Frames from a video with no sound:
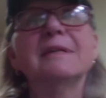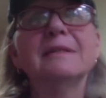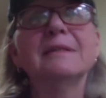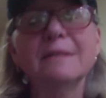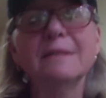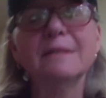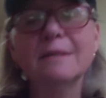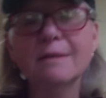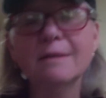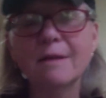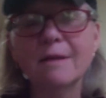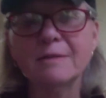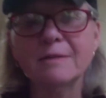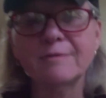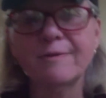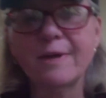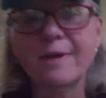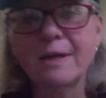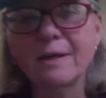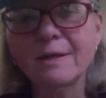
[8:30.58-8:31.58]
did in Las
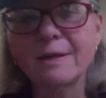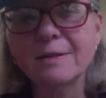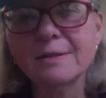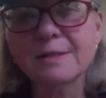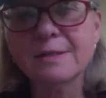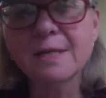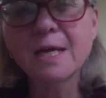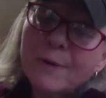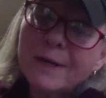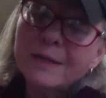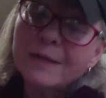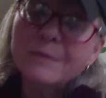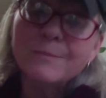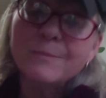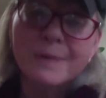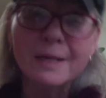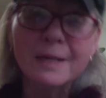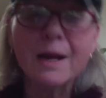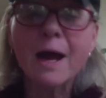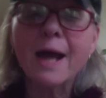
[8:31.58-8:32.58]
Vegas,
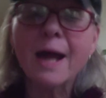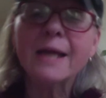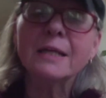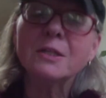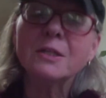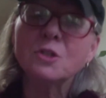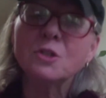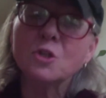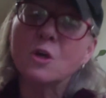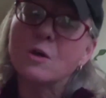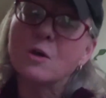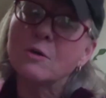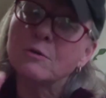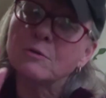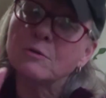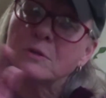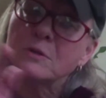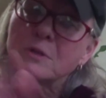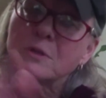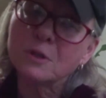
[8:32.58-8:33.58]
but I
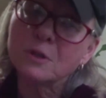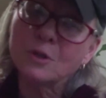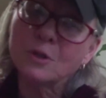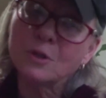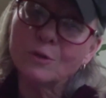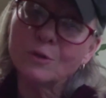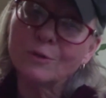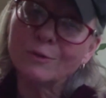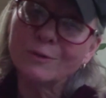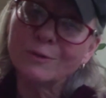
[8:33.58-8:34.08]
chose you.